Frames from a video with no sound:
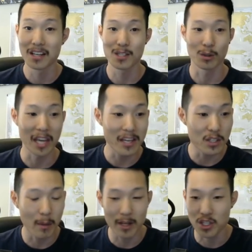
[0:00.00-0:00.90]
So thank you
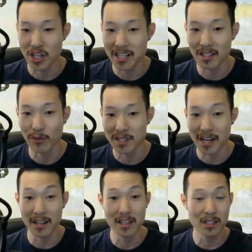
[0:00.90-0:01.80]
so much, Jason, for
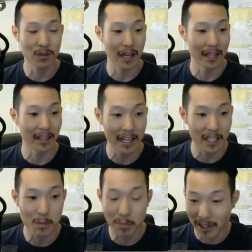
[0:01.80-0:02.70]
sending these and letting
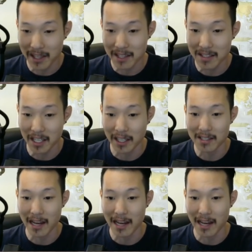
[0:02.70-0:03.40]
us play these tickets.